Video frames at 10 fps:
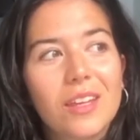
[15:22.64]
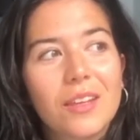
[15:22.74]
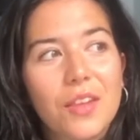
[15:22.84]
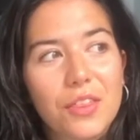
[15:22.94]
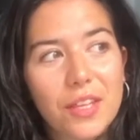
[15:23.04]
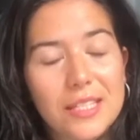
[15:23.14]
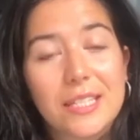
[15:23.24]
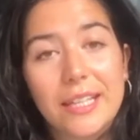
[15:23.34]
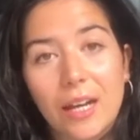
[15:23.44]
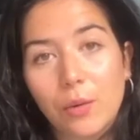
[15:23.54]
the theatre
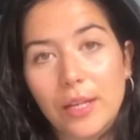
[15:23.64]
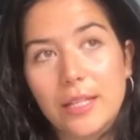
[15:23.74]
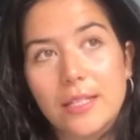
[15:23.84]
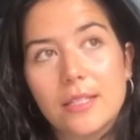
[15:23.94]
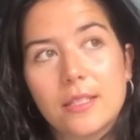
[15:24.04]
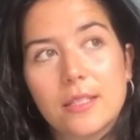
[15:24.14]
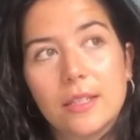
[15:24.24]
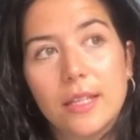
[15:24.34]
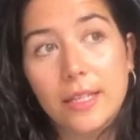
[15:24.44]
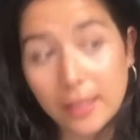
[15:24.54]
now is
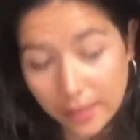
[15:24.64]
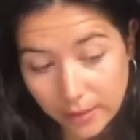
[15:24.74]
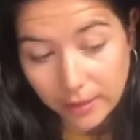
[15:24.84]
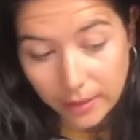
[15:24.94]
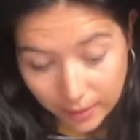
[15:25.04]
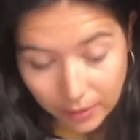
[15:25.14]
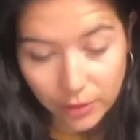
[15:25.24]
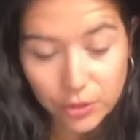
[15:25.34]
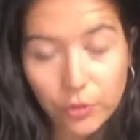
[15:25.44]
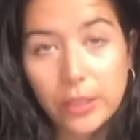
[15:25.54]
in
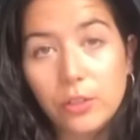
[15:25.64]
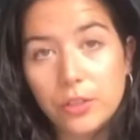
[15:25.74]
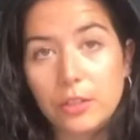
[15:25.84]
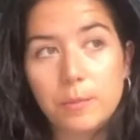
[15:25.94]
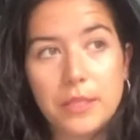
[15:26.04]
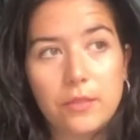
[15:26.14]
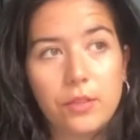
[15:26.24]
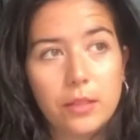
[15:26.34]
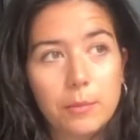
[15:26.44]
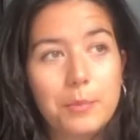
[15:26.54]
England or in London,
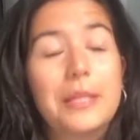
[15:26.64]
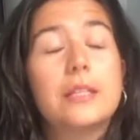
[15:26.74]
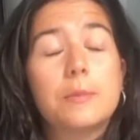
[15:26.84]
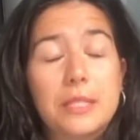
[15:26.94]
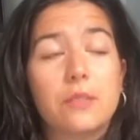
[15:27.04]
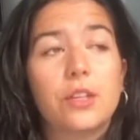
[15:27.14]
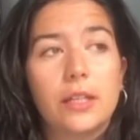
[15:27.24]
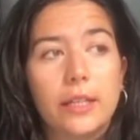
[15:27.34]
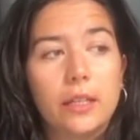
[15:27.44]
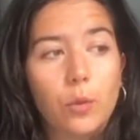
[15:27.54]

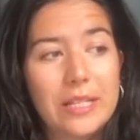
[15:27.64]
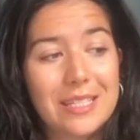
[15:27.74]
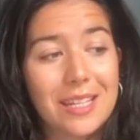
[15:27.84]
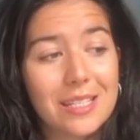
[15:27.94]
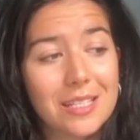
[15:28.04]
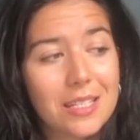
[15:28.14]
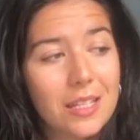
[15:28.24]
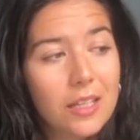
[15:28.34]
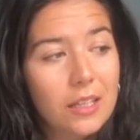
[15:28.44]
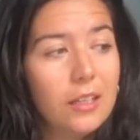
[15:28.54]
specifically in the West End,
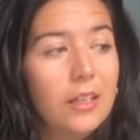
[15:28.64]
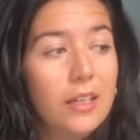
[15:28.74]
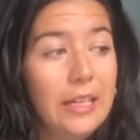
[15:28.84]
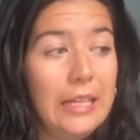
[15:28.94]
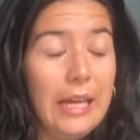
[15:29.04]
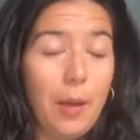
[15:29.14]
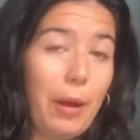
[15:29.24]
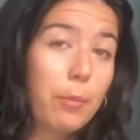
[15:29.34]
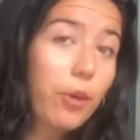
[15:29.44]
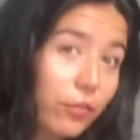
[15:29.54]

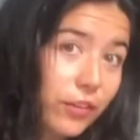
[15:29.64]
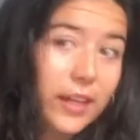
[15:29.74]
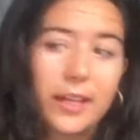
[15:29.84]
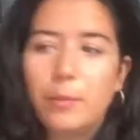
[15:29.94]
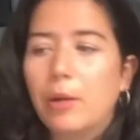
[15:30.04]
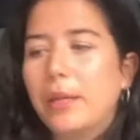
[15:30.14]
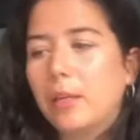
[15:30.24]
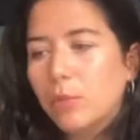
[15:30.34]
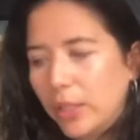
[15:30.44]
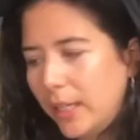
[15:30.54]
about profit and about making
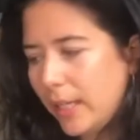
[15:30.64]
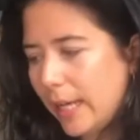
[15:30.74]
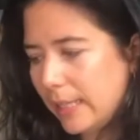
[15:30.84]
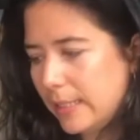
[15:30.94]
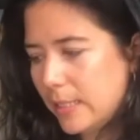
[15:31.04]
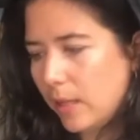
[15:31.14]
money. And